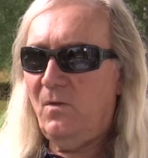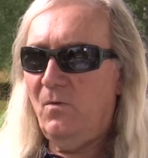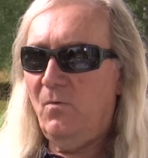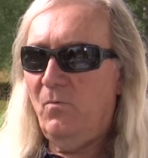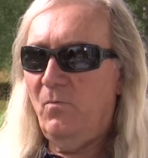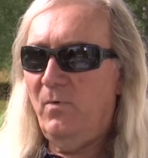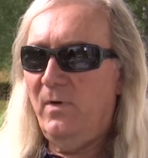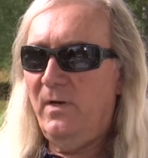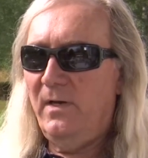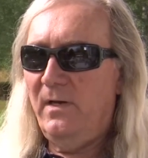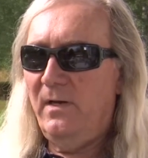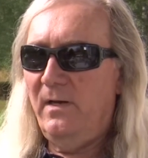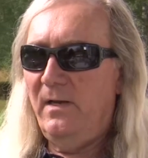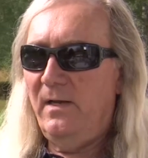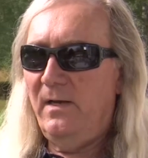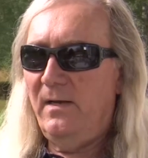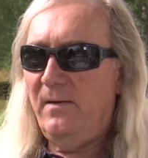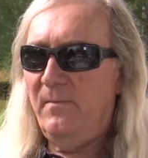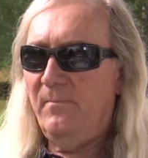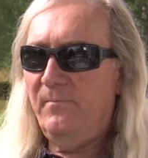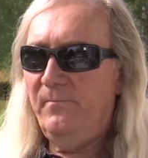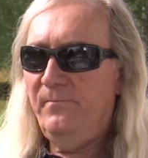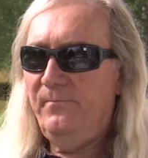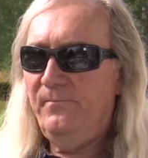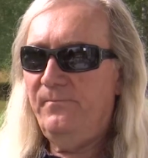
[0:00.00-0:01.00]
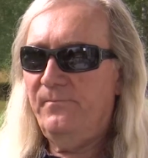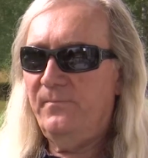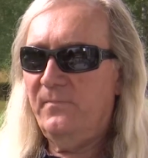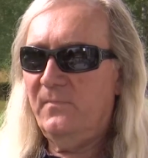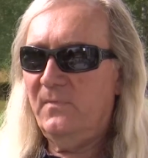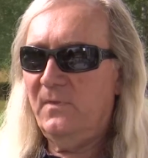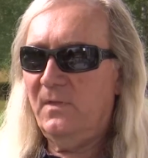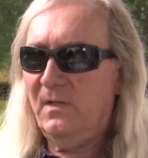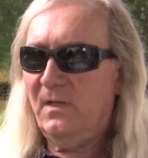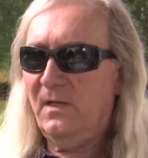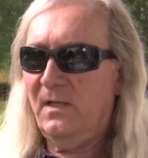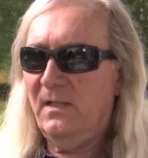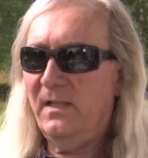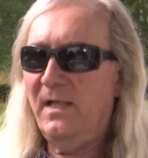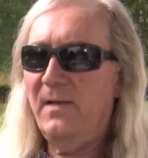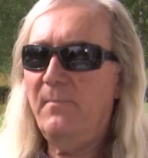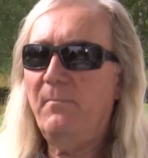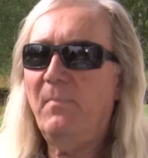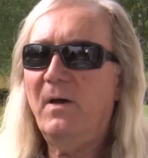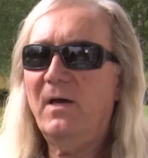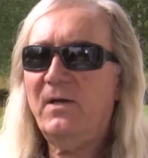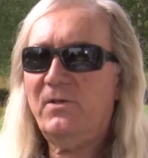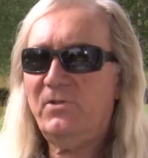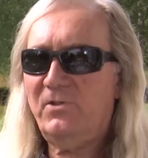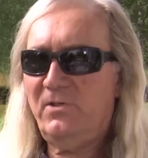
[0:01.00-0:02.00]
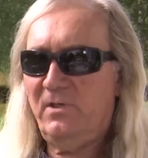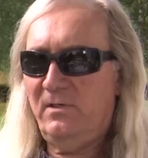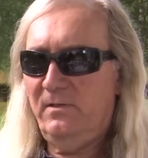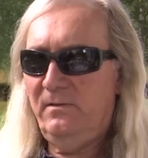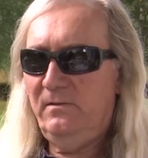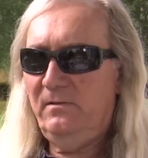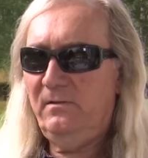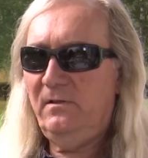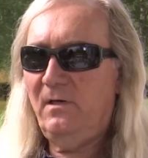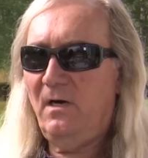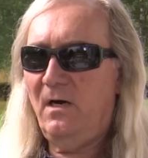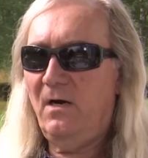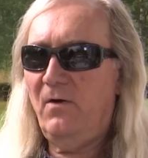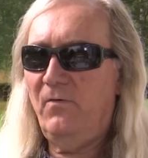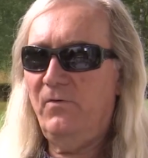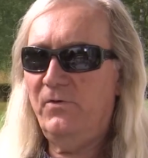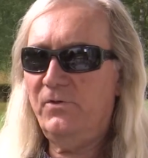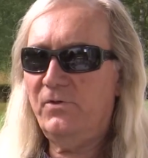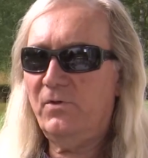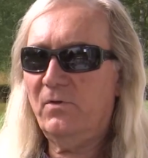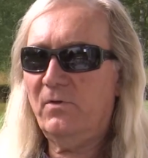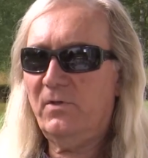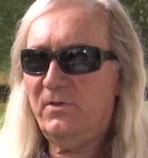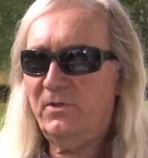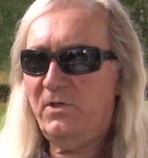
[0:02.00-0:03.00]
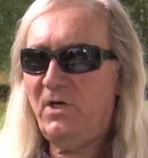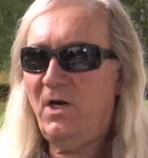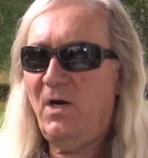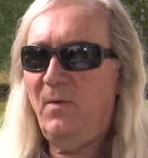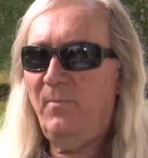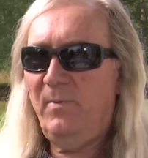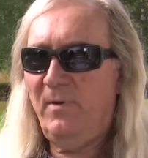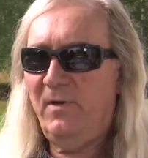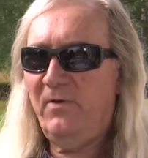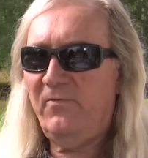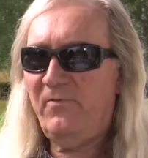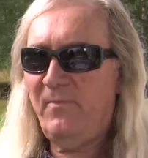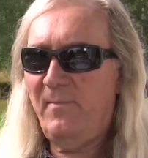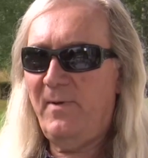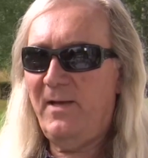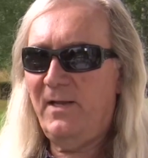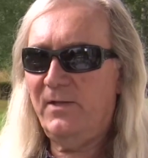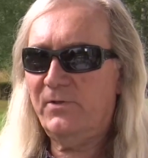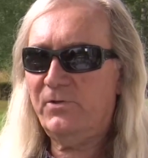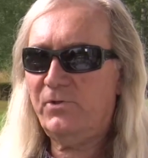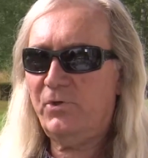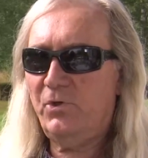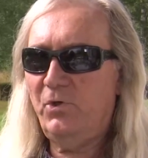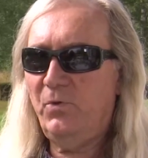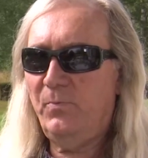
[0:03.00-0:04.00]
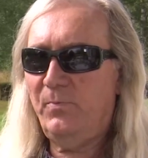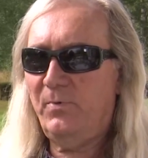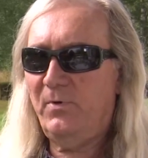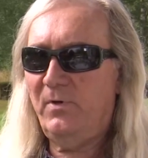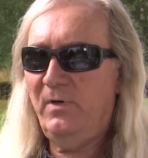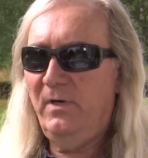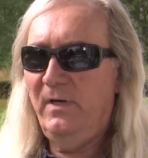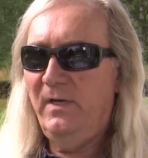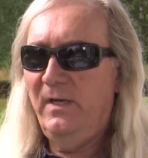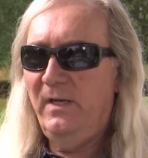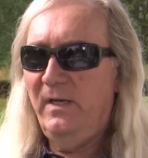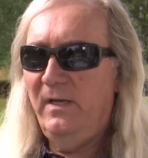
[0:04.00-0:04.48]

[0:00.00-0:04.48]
when Glenn Buxton, our original guitar player from Alice Cooper,